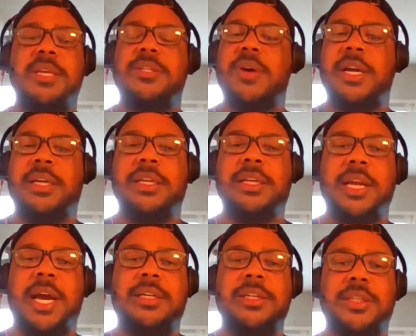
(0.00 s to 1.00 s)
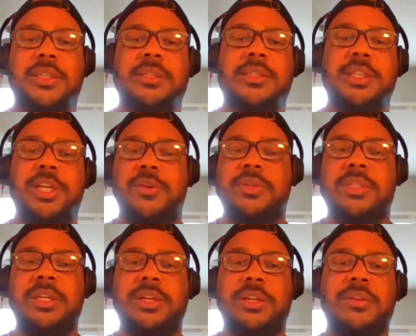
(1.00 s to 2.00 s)
So I could just, see
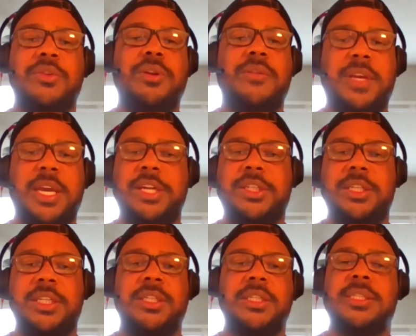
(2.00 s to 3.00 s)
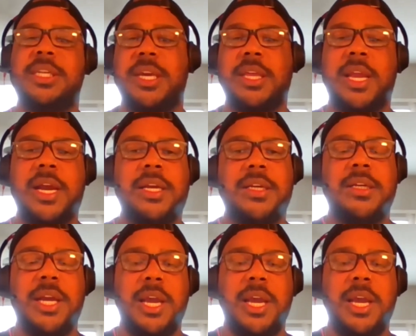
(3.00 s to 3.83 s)
the notification and just see that I could,